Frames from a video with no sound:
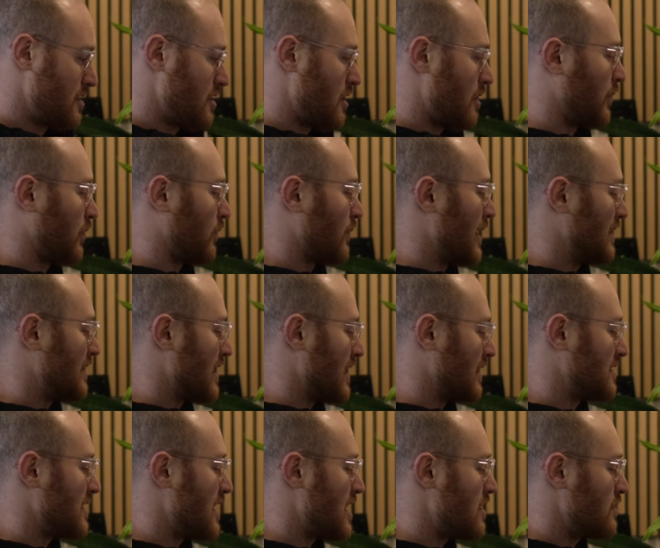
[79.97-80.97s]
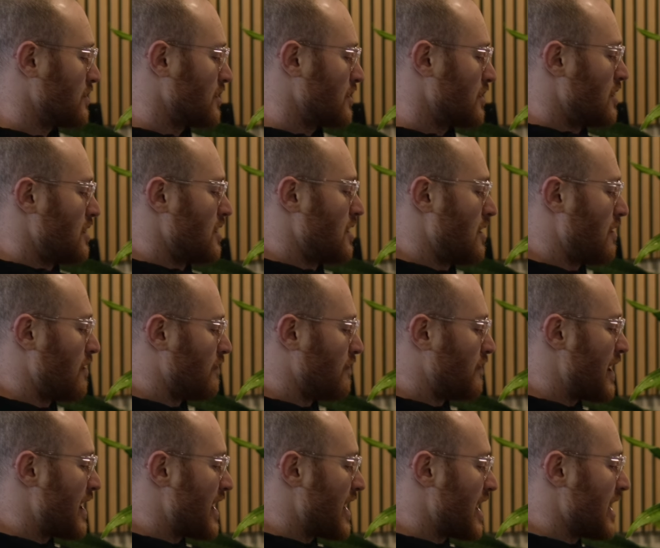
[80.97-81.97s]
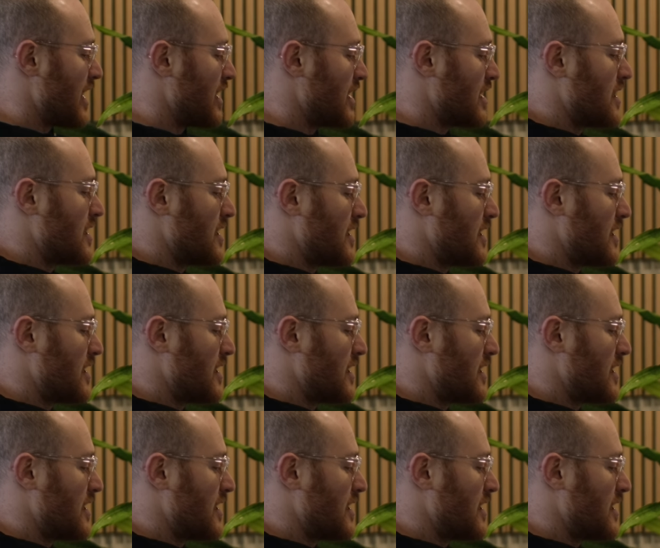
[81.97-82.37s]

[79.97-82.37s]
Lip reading: I'm going to write that down. Vitality.